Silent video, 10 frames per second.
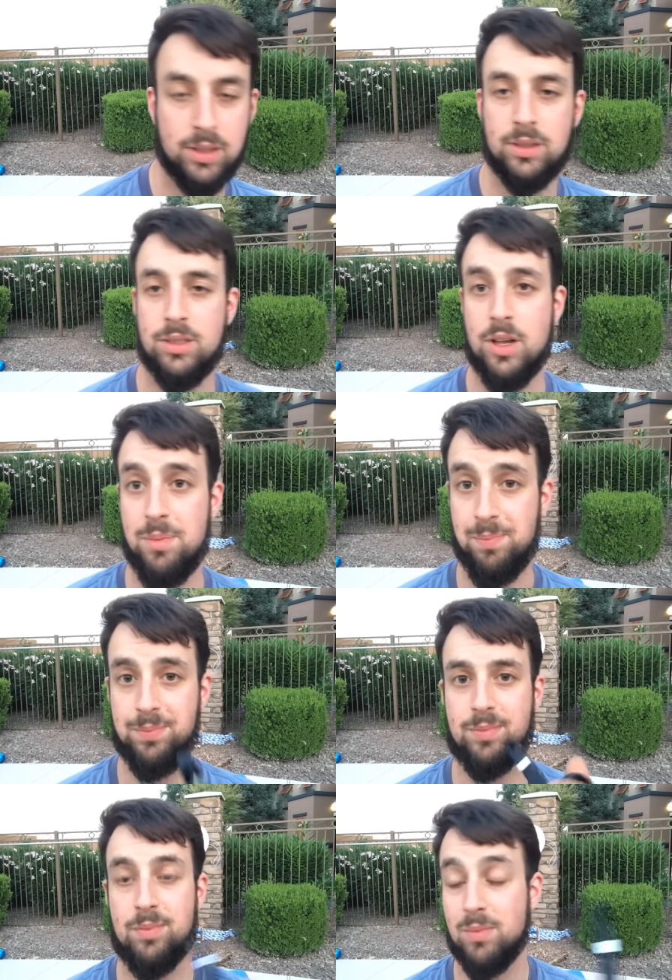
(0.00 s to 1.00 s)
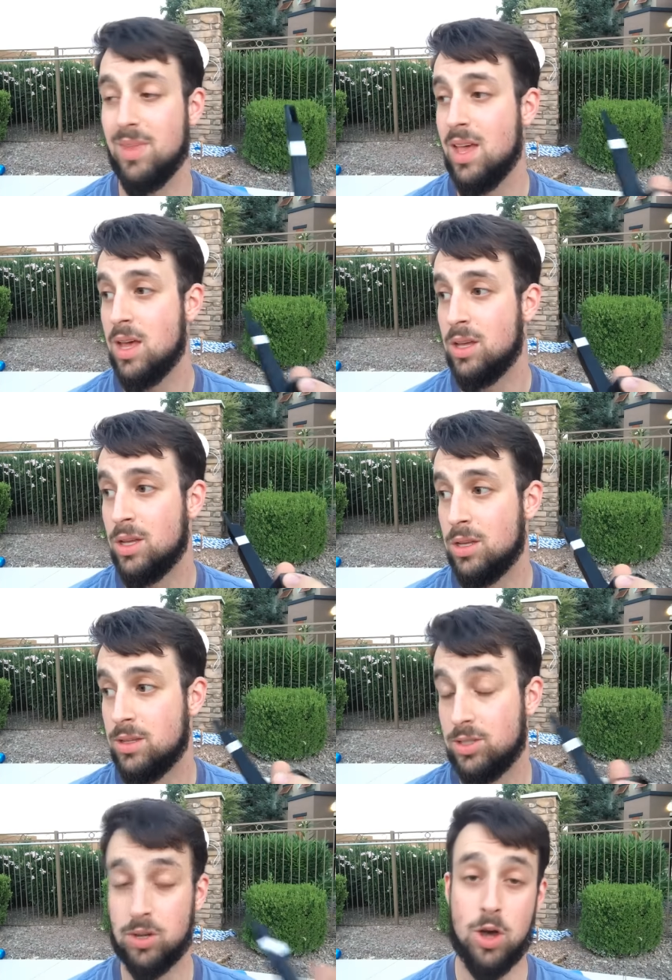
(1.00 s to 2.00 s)
So,
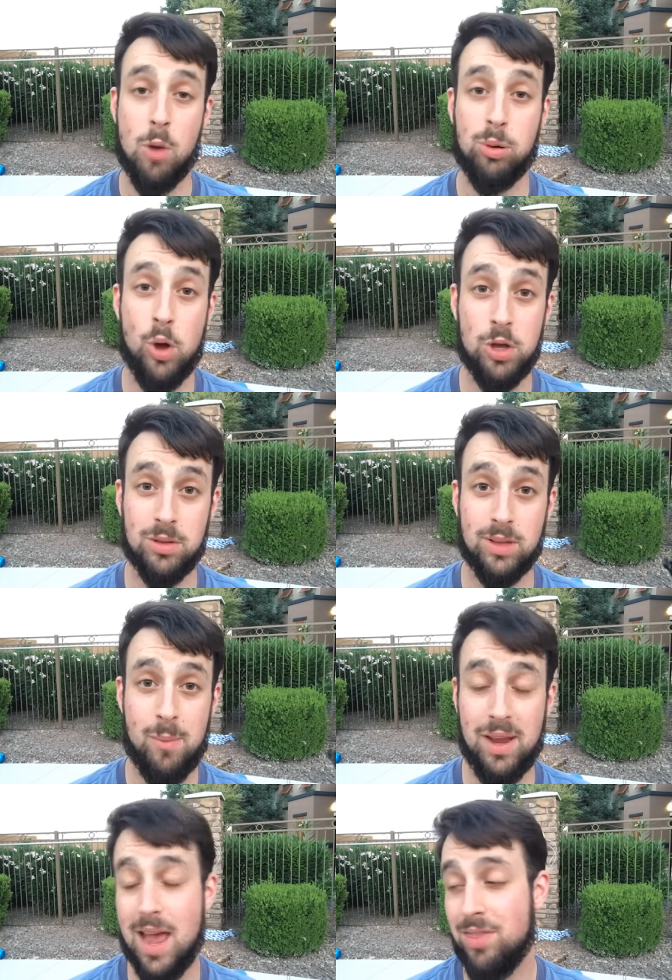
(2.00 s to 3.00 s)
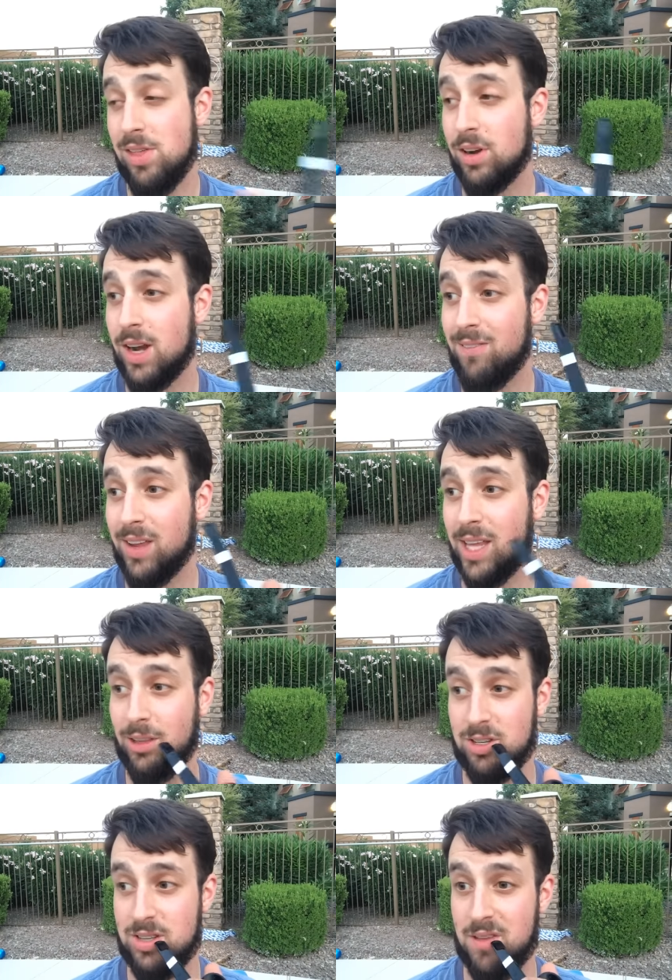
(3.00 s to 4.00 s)
so GoPro, I mean, I think they're gonna have to get
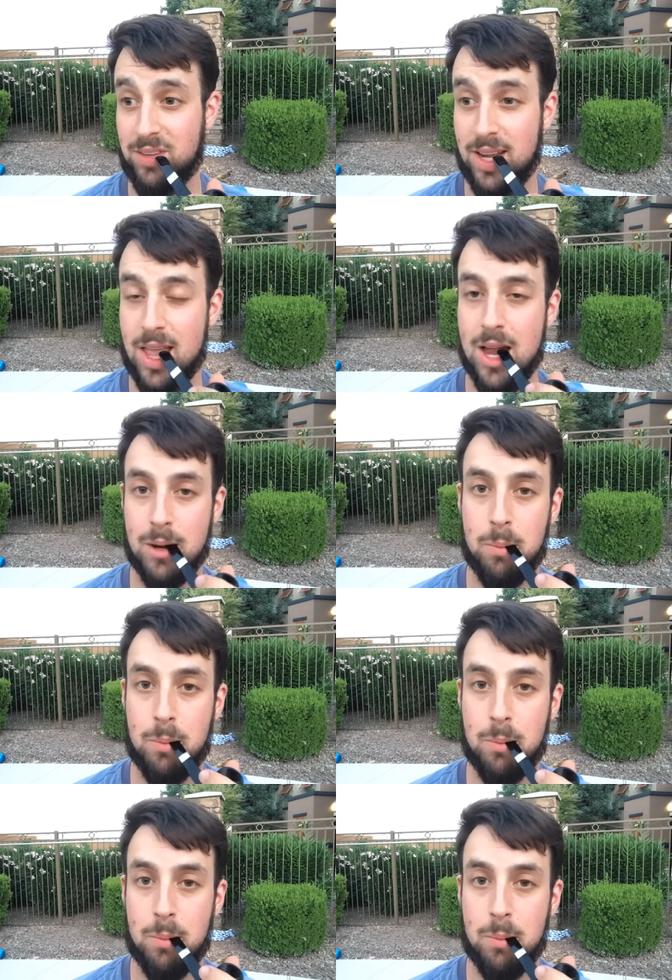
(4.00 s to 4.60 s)
their stuff together.